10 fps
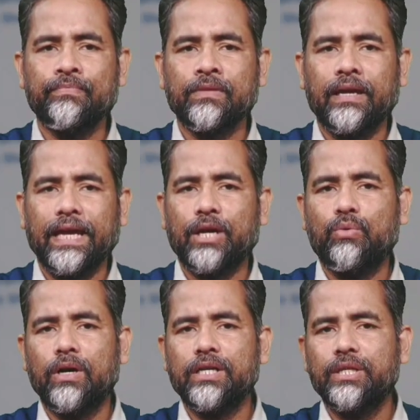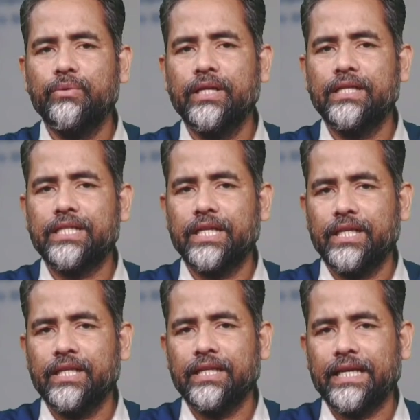acquired during training
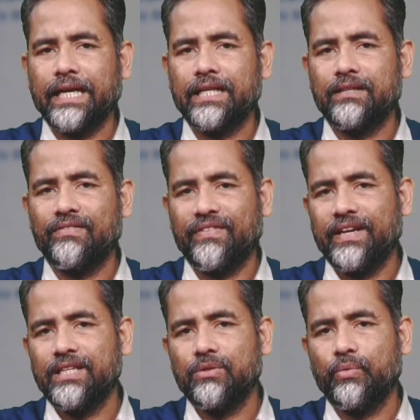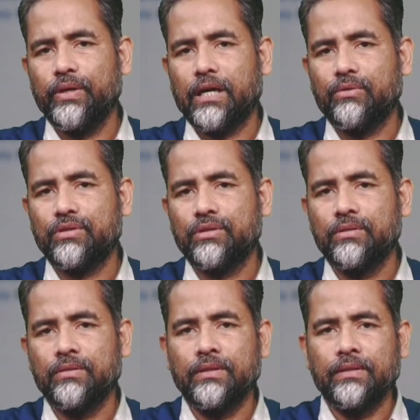can fade without
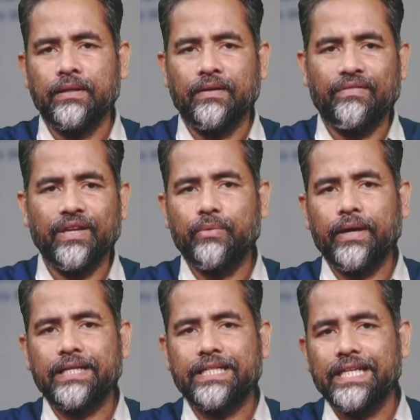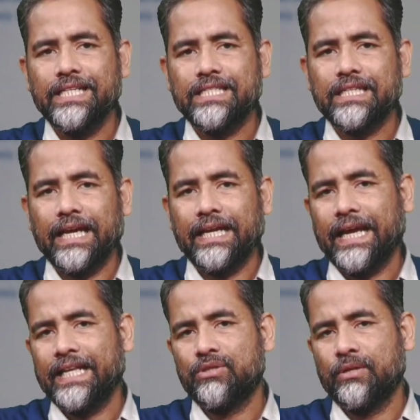frequent drills and
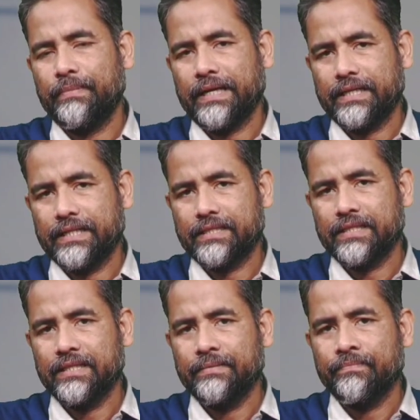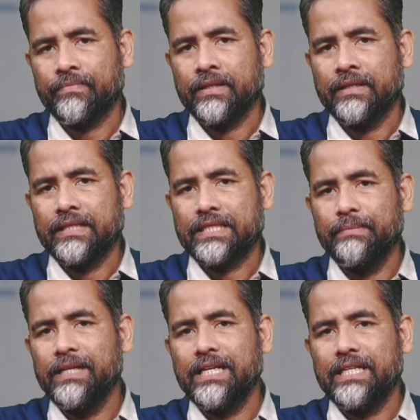hands-on practice.
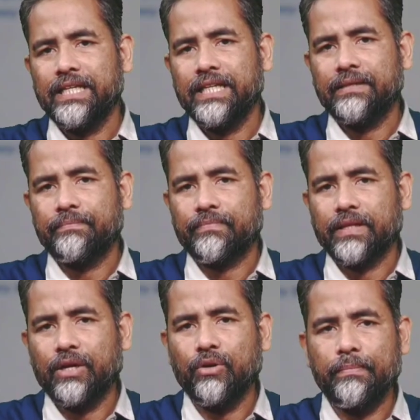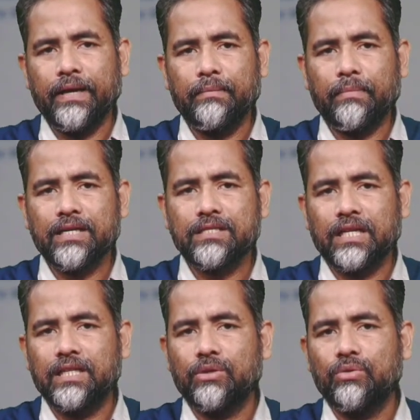Similarly, equipment must
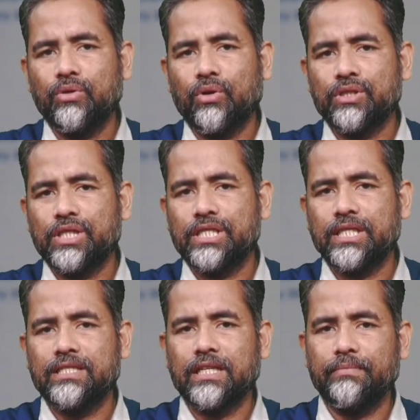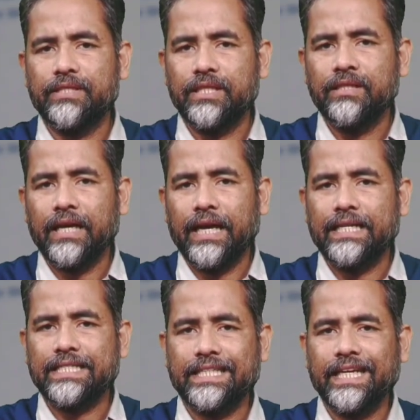undergo consistent servicing and
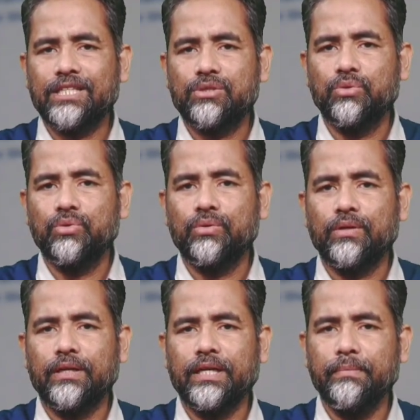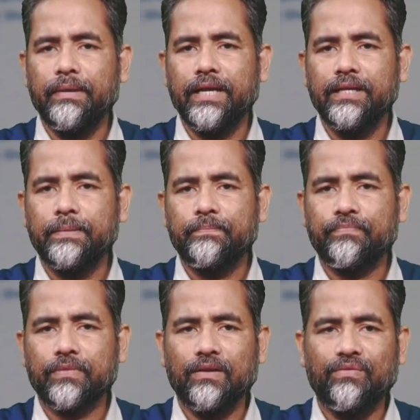checks to remain
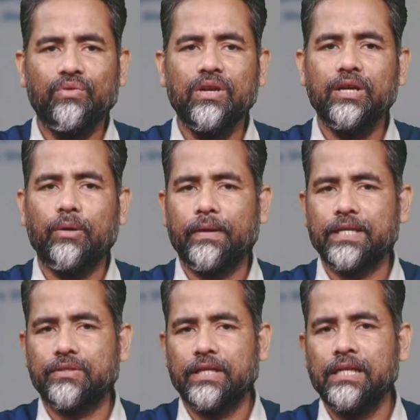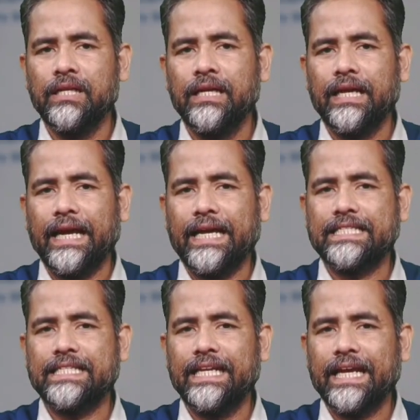fully operational, as
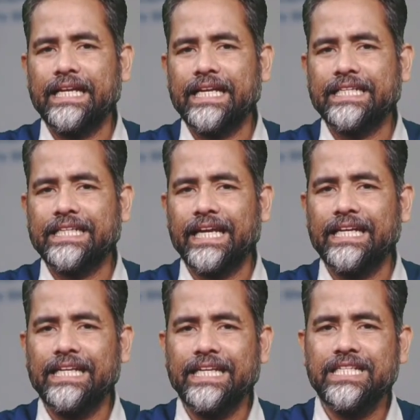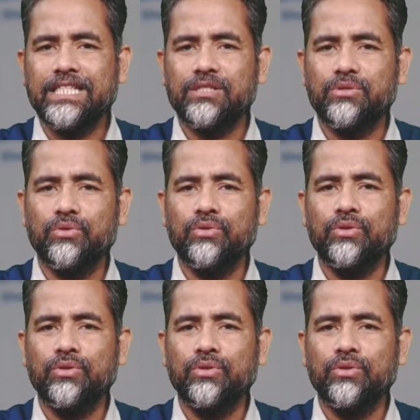neglect can lead to